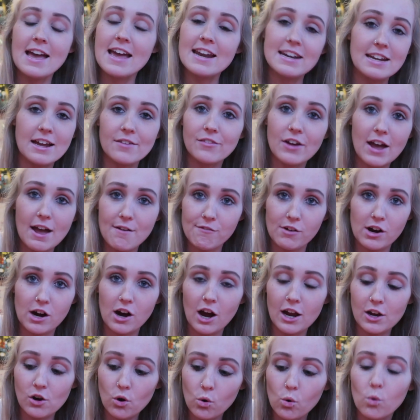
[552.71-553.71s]
Never ever.
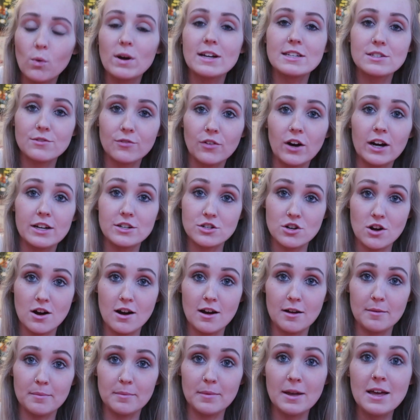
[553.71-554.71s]
I always find
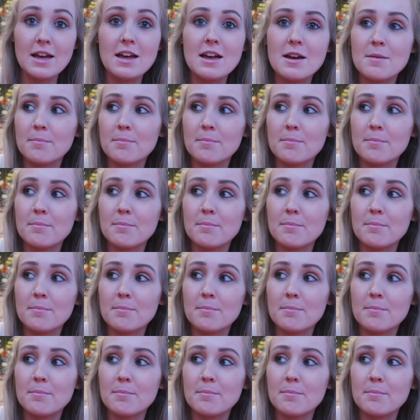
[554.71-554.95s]
time.